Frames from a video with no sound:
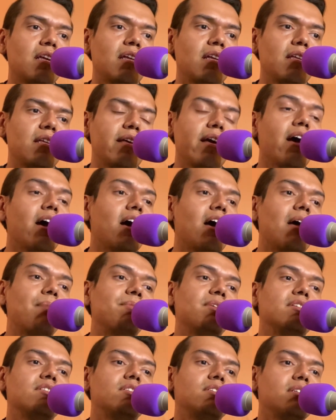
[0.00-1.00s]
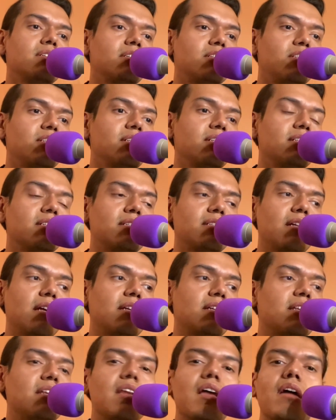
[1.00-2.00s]
yeah, I mean, she just
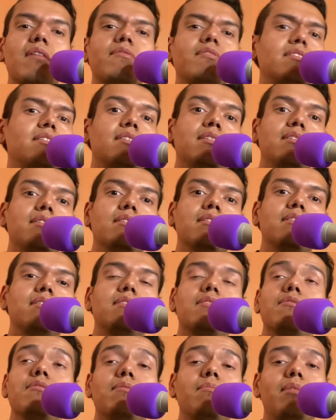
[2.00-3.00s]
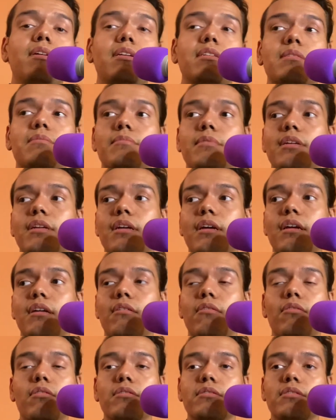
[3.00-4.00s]
like never ceases to amaze me
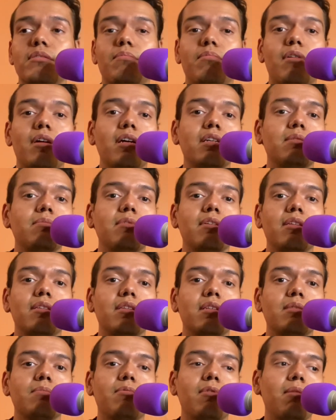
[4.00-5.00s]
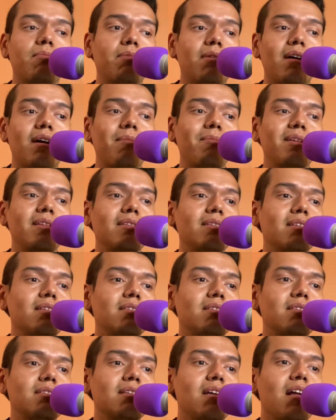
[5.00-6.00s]
or surprise me at this point. But I mean,
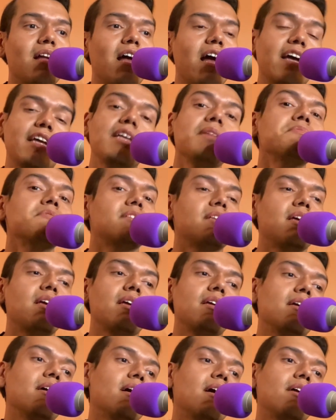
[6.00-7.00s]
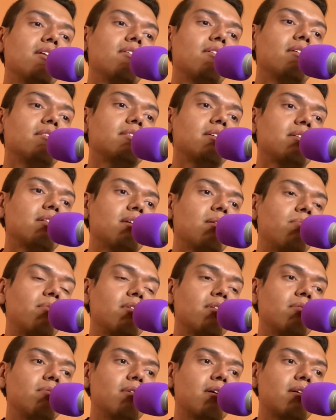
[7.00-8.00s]
this I keep saying it. I know I sound like a
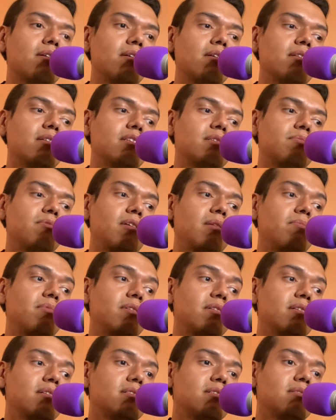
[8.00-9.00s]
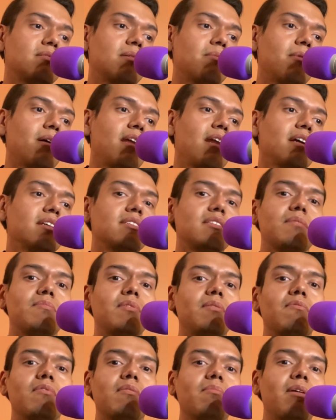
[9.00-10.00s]
broken record at this point, but this might actually
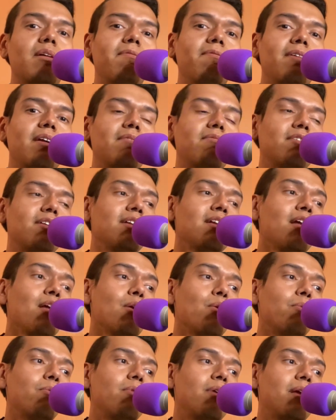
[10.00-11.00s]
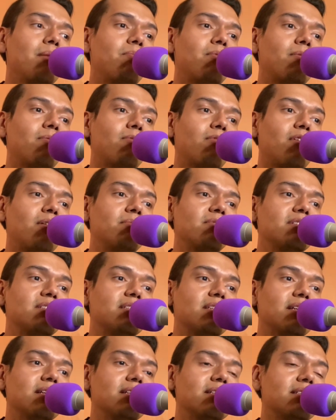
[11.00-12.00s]
be one of my favorite Ray
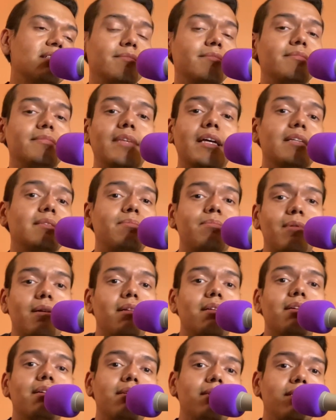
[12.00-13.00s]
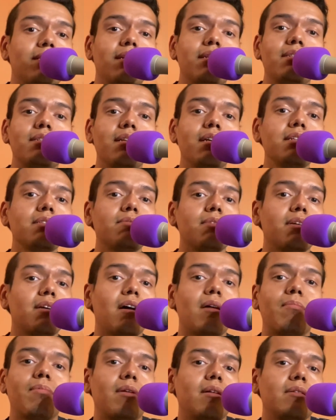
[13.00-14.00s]
performances. That's probably gonna change next week.
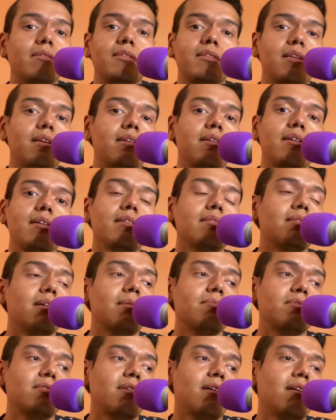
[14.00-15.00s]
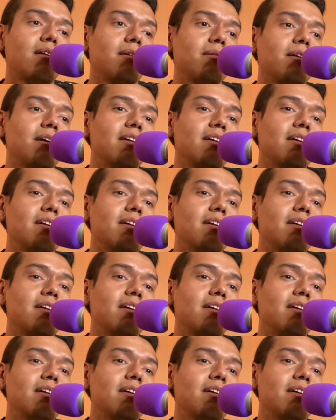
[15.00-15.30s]
I'll probably say it again. I'm sorry,